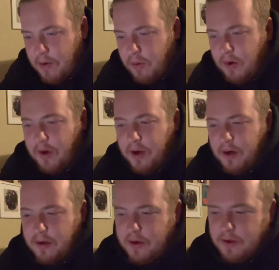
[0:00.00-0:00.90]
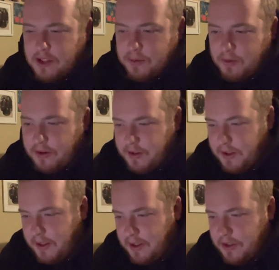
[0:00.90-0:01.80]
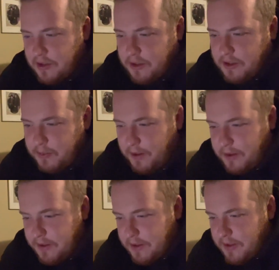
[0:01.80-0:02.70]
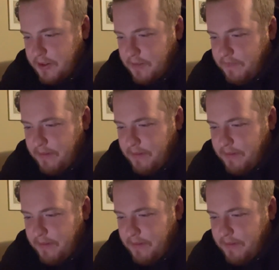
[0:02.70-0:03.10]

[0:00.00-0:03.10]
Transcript: working to explore teenagers' experiences